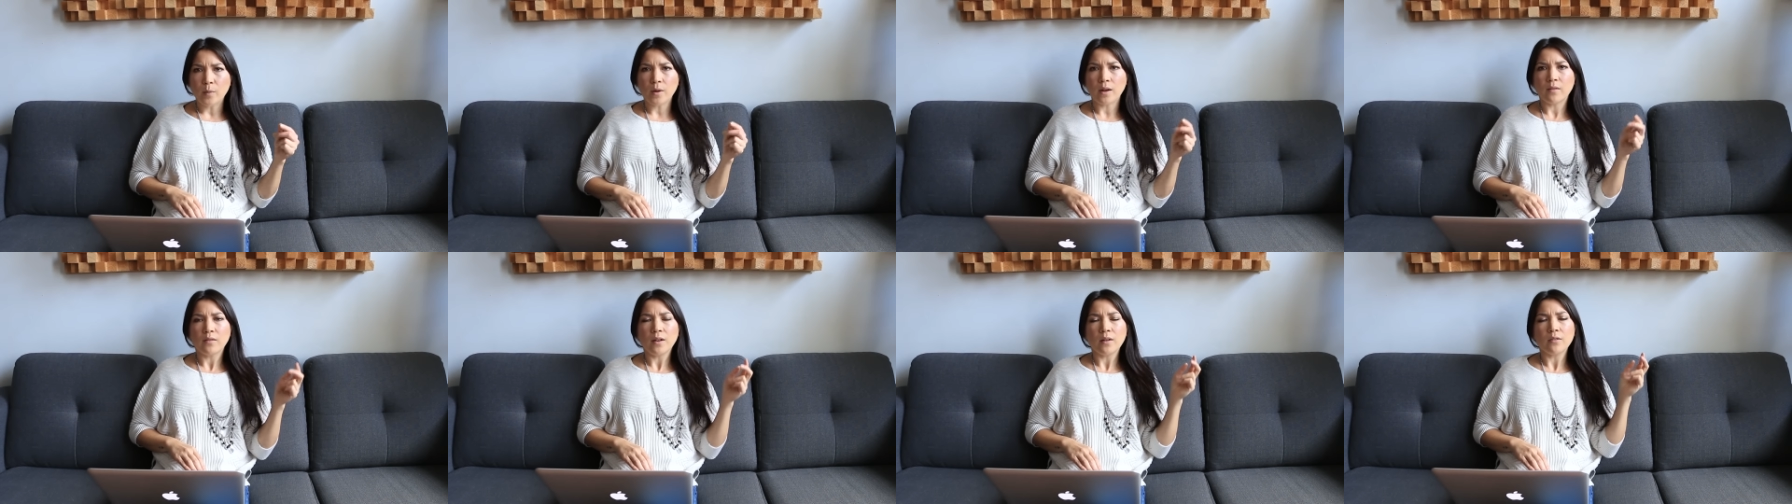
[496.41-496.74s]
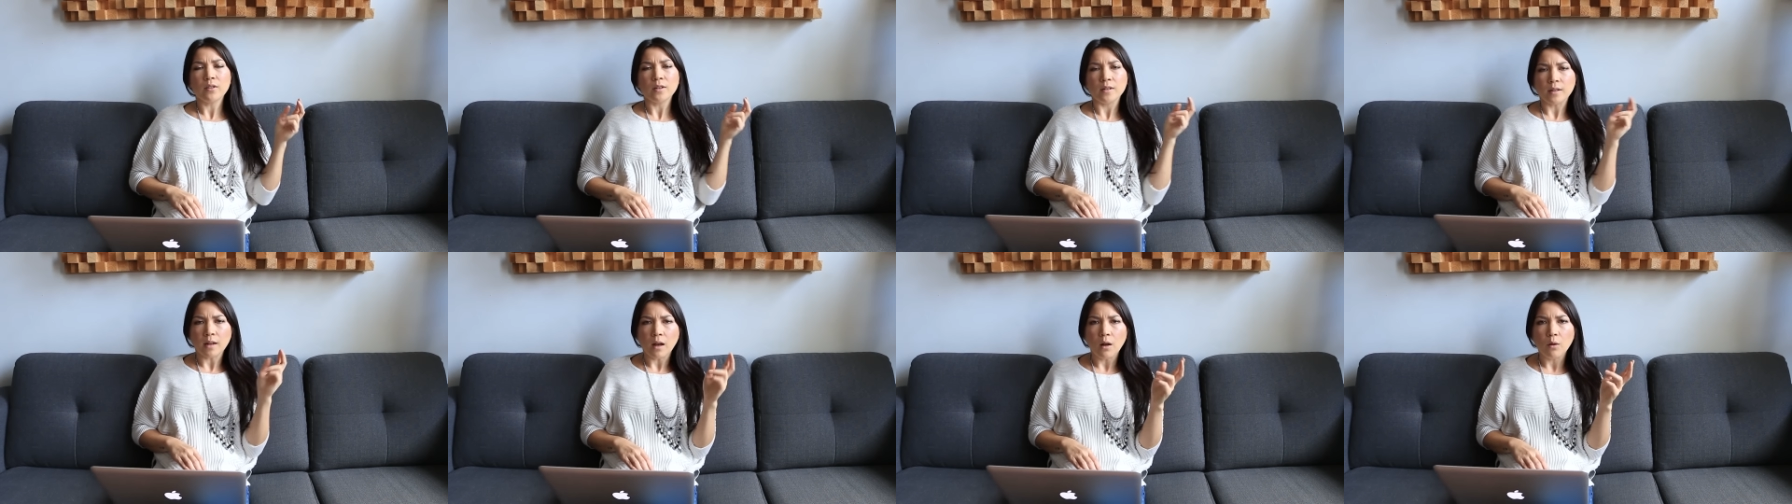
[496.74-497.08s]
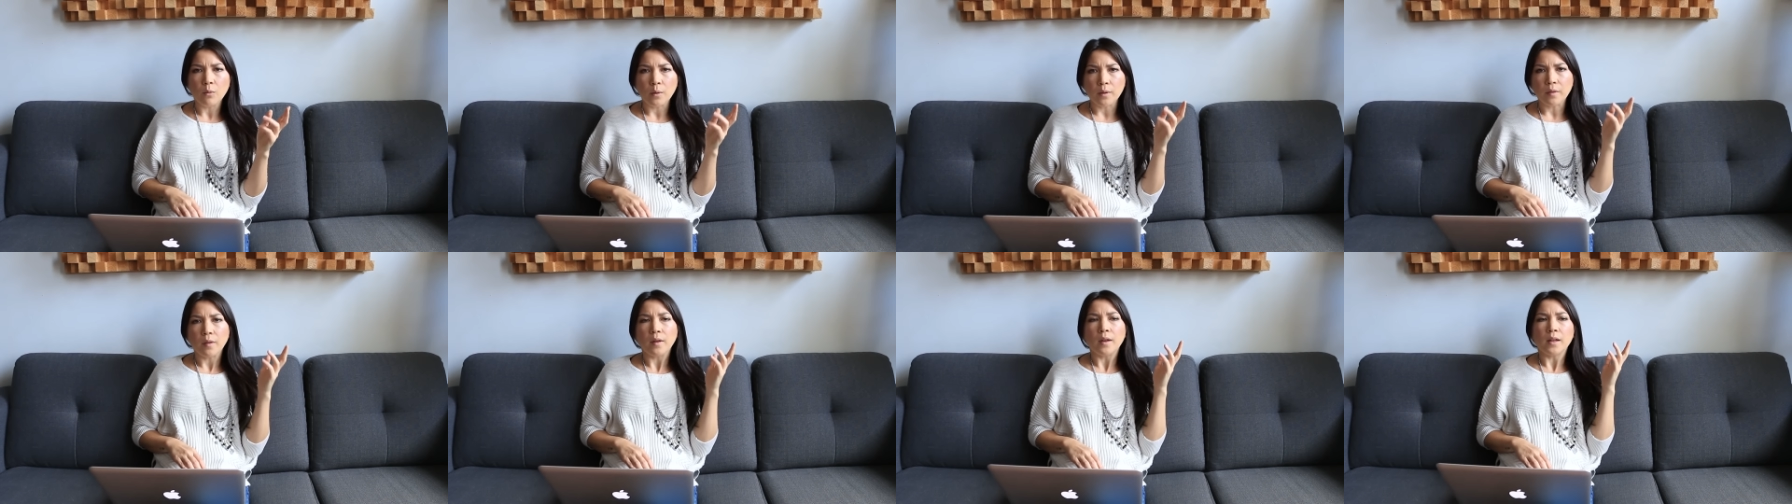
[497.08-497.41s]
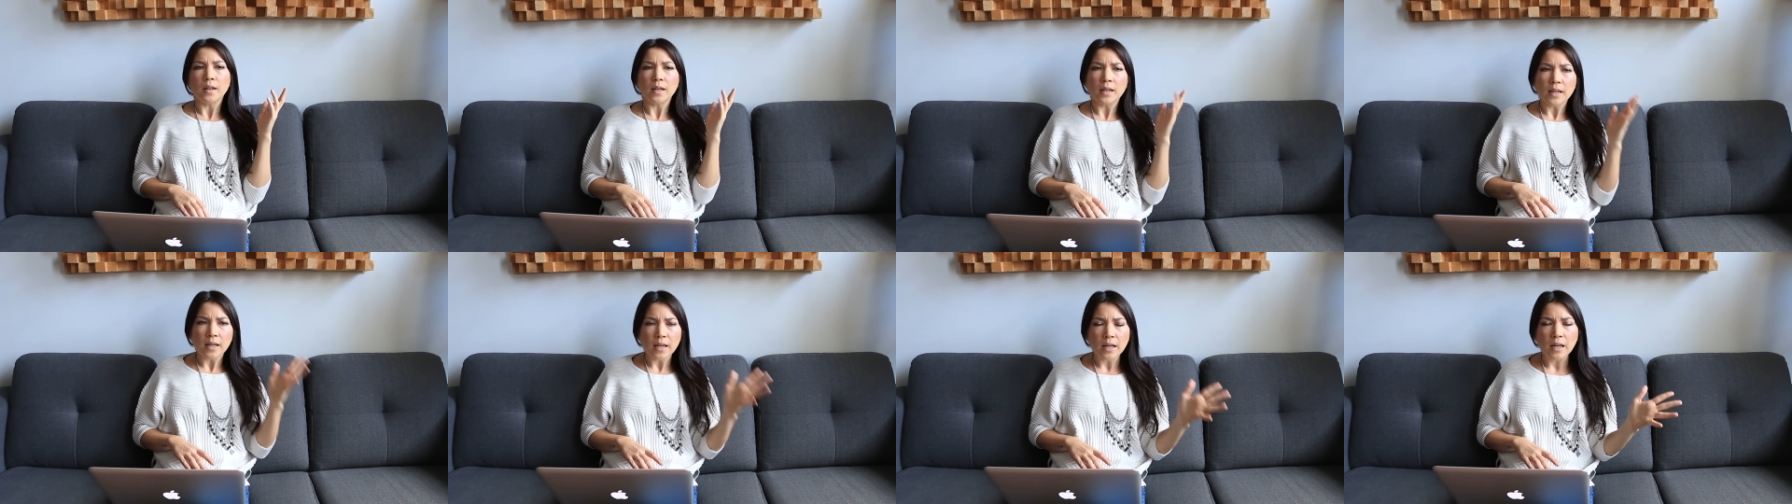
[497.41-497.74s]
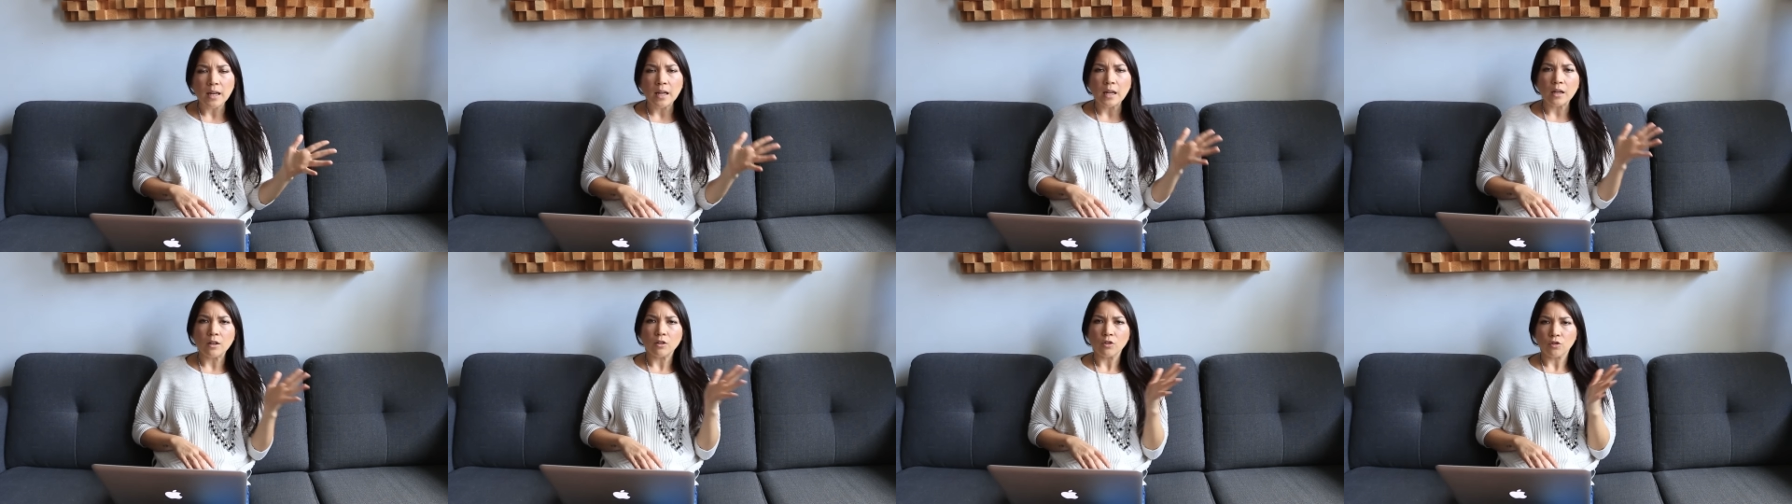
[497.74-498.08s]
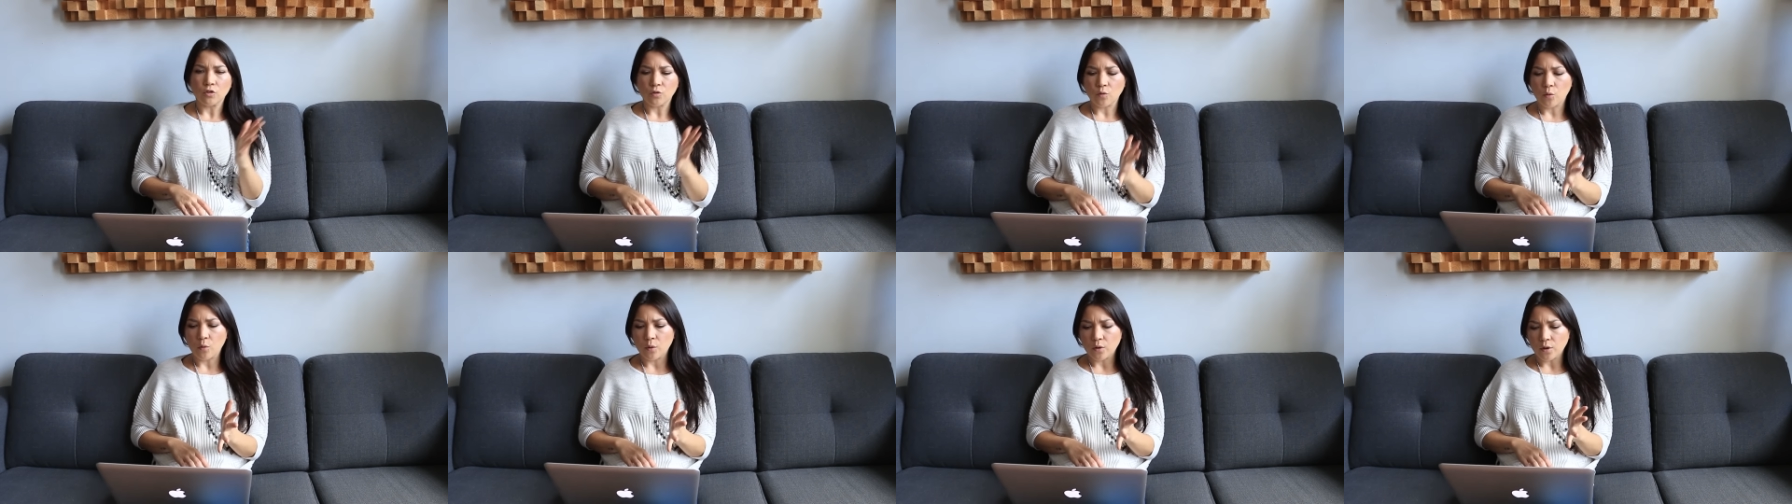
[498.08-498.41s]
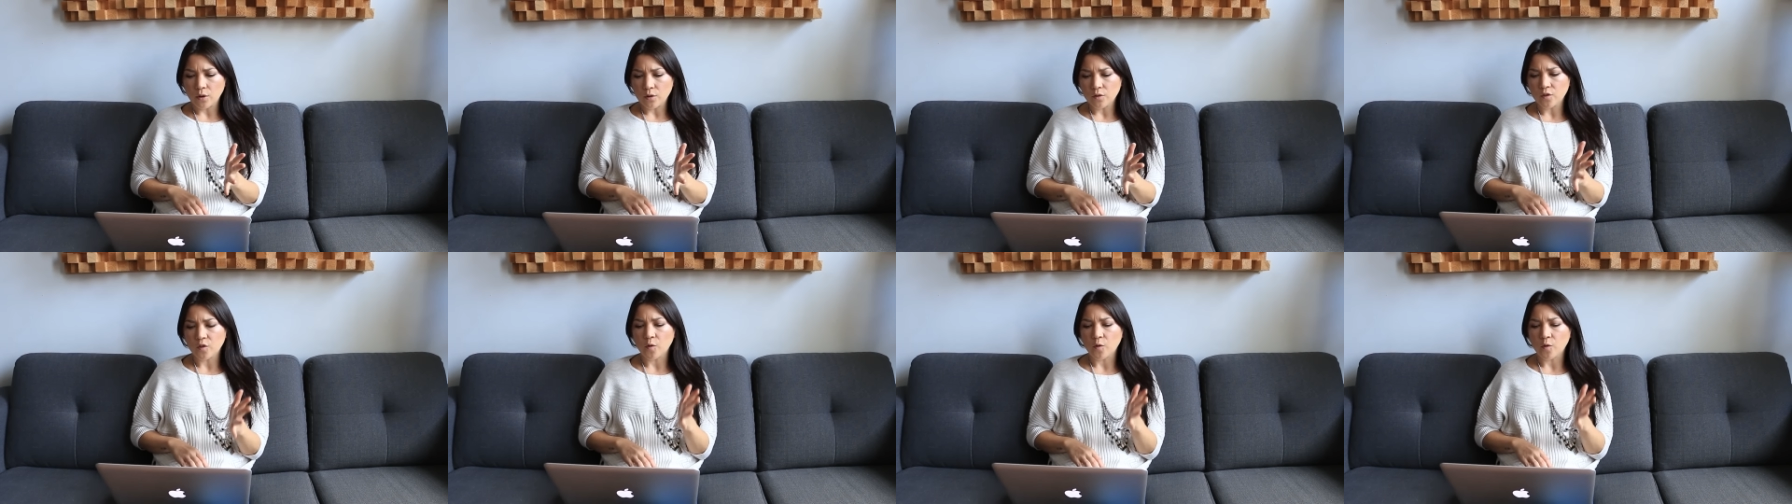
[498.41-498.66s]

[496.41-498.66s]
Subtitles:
But I've never dealt with an eating disorder,